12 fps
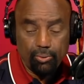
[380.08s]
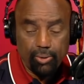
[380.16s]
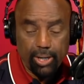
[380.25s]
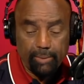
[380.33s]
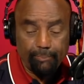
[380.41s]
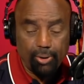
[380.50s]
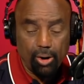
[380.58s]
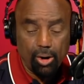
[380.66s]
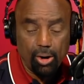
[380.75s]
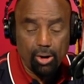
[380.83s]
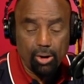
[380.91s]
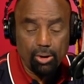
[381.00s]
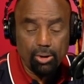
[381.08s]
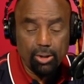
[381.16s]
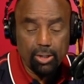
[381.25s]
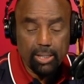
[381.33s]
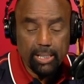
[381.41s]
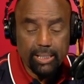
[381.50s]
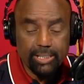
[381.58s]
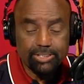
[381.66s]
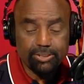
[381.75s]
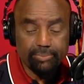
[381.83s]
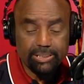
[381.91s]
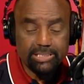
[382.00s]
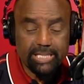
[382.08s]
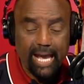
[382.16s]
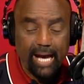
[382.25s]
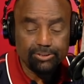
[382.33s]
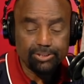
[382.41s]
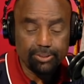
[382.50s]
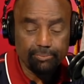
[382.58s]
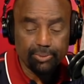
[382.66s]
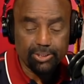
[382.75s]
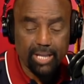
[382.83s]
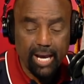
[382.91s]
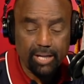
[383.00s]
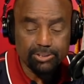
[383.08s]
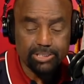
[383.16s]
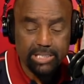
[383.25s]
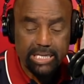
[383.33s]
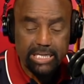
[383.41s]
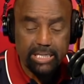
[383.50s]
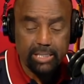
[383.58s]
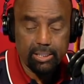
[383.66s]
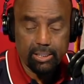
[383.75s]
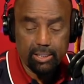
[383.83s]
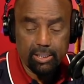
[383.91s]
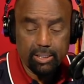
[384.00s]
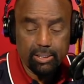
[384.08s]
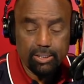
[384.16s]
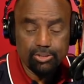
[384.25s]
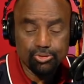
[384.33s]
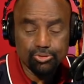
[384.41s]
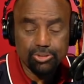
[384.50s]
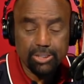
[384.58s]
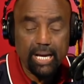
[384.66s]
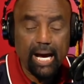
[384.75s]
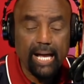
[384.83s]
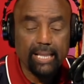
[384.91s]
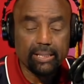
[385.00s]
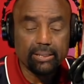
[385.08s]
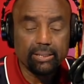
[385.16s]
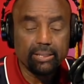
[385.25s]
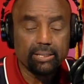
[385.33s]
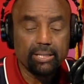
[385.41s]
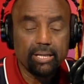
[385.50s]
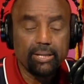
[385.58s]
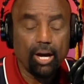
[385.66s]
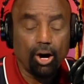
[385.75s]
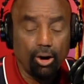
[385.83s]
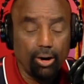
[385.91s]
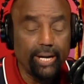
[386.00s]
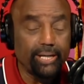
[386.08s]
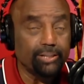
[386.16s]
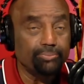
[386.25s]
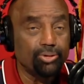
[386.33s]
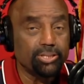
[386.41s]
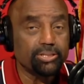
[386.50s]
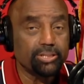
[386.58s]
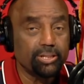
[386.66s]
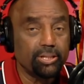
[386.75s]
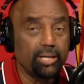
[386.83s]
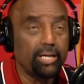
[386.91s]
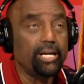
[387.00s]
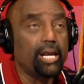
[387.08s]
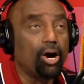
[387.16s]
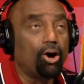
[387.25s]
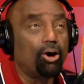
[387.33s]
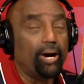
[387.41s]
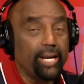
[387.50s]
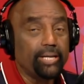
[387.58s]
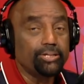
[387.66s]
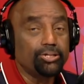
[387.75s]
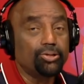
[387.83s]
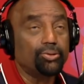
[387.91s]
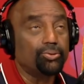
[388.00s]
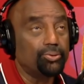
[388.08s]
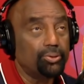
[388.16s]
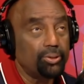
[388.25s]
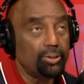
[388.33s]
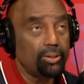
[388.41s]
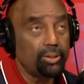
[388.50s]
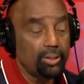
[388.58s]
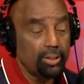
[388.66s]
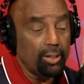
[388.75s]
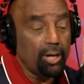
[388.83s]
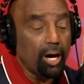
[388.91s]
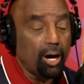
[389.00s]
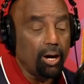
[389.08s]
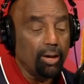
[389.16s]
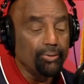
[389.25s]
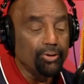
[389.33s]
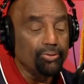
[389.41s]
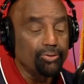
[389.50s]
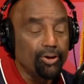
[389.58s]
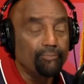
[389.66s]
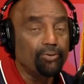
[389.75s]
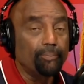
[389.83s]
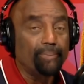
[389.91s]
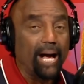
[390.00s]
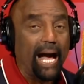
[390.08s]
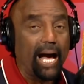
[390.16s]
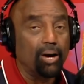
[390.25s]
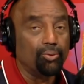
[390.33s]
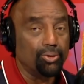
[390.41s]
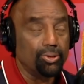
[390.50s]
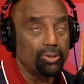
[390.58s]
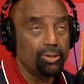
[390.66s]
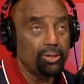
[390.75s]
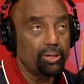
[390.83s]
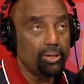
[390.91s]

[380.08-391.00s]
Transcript: Rand Paul, Lisa Murkowski, Susan Collins, they all hate the president, and they all hate you. All, they're there for power.